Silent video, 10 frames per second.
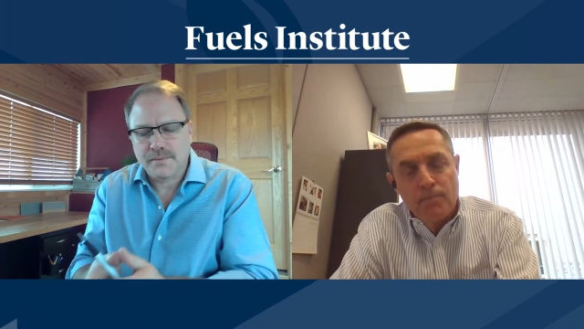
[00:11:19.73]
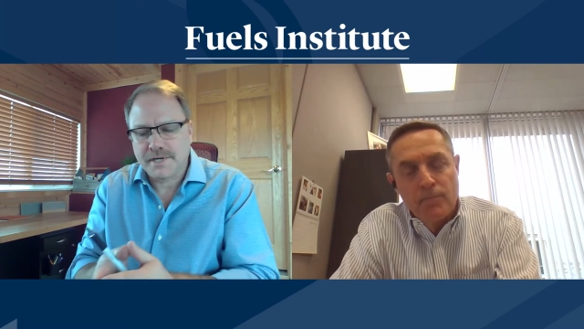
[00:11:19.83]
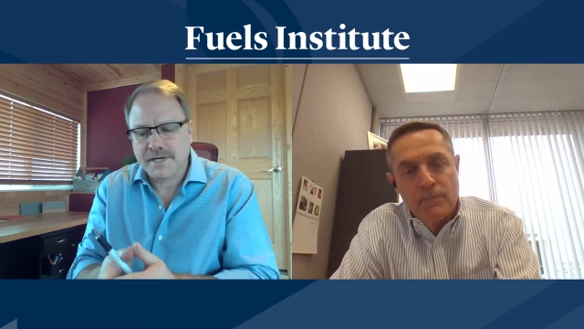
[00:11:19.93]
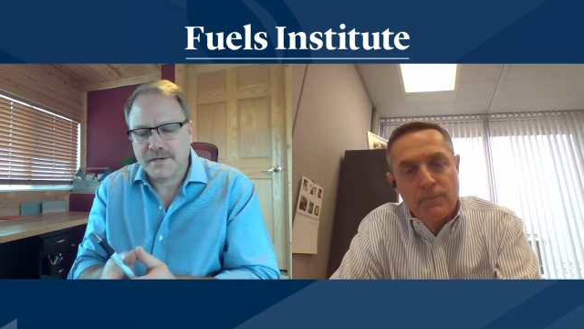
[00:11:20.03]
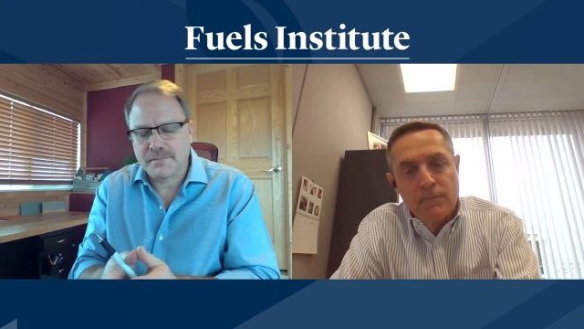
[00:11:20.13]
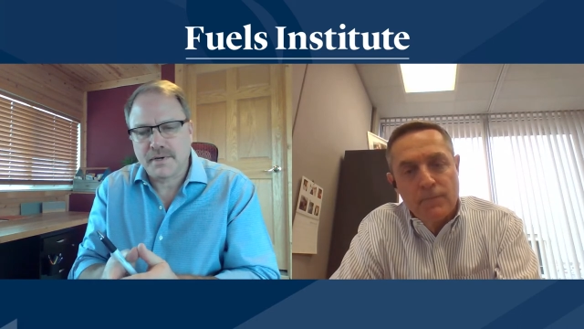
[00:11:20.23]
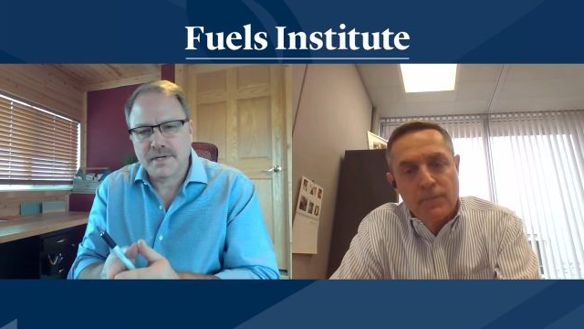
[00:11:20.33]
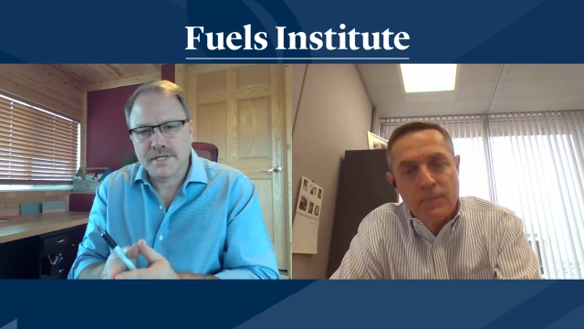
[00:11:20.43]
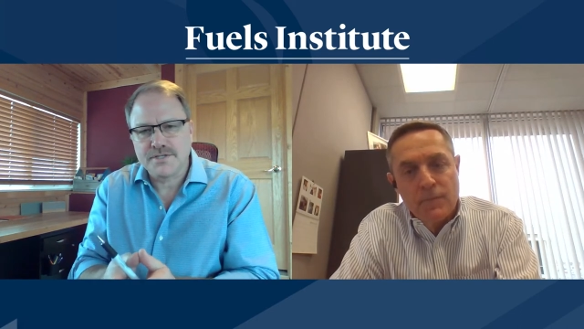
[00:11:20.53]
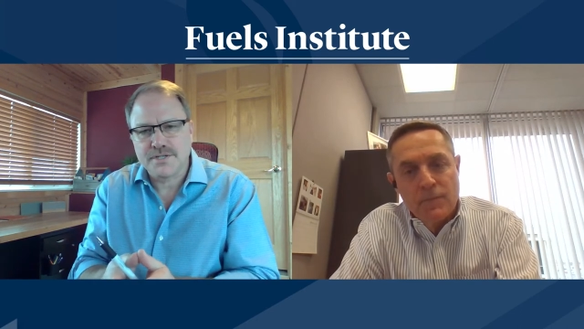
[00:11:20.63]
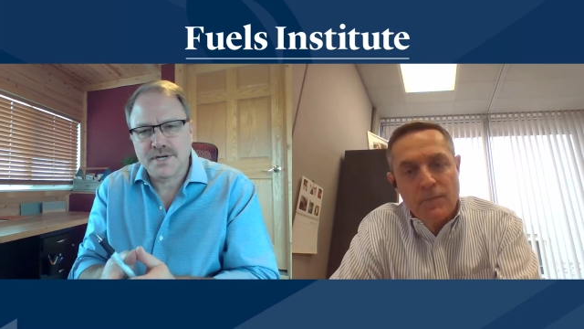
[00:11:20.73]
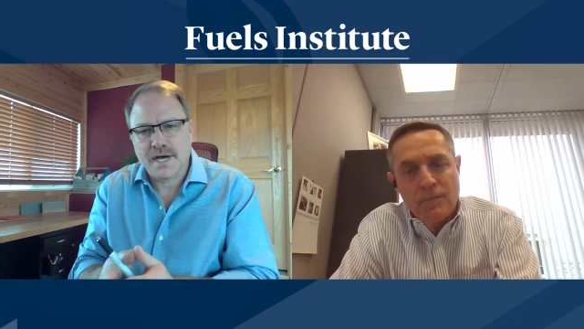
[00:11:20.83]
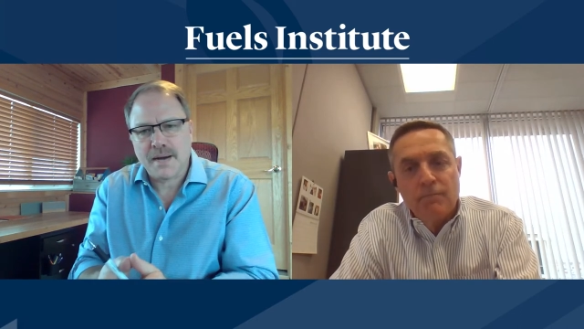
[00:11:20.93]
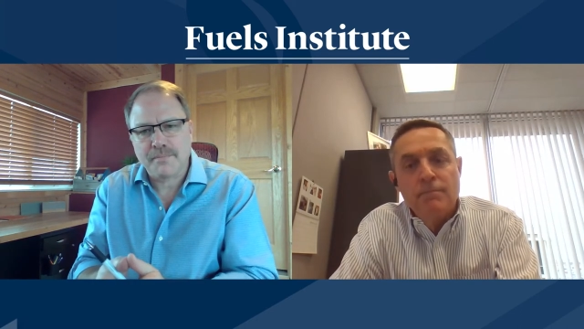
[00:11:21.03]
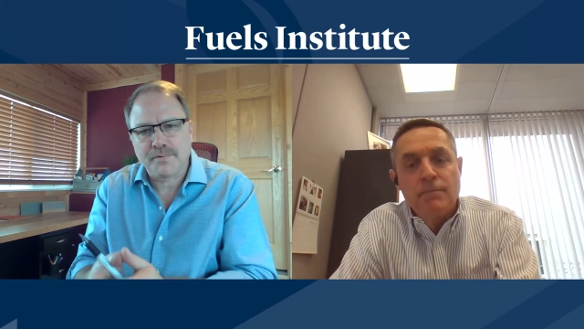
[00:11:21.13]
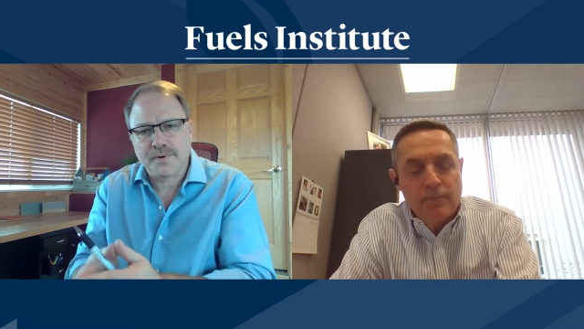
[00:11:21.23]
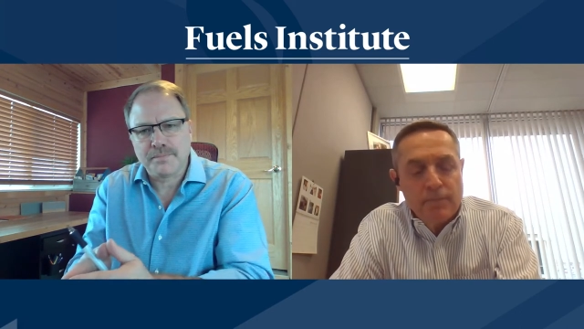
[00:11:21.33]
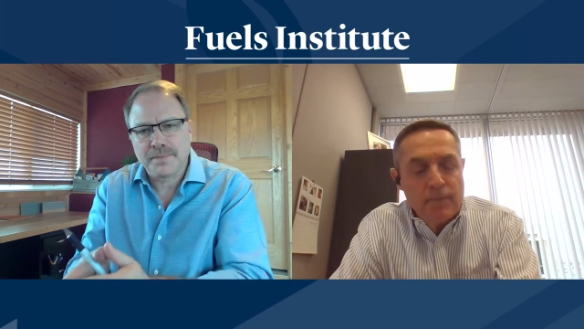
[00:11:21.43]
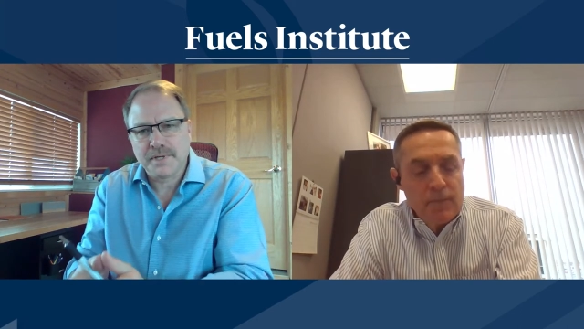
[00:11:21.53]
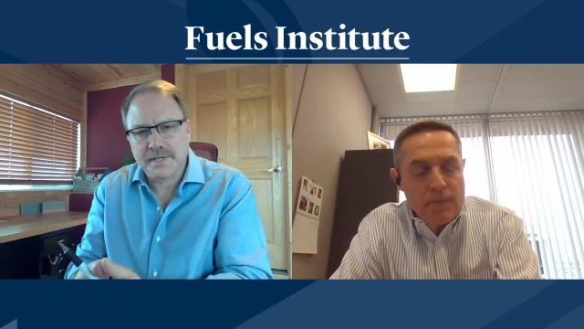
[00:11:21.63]
Speaker 1: We hear about engine
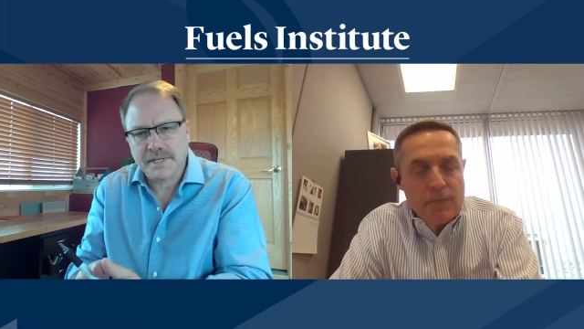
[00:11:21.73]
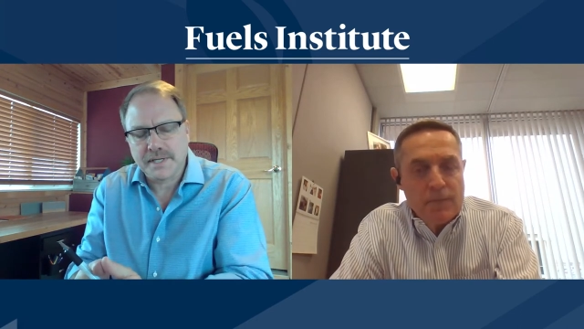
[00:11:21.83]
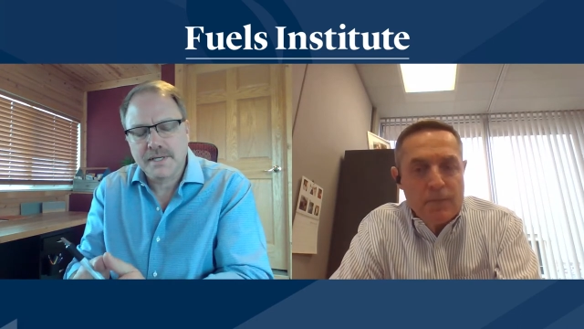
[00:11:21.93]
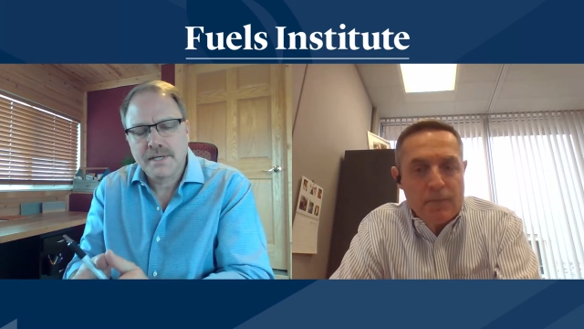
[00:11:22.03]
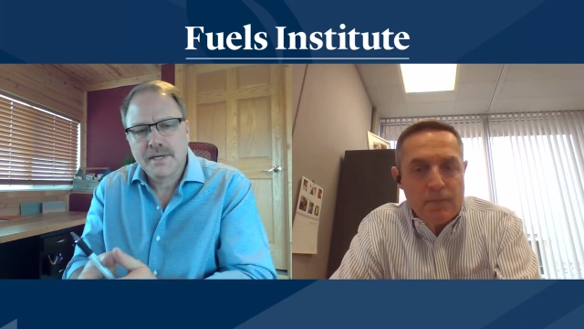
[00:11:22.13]
operability. Mm-hmm.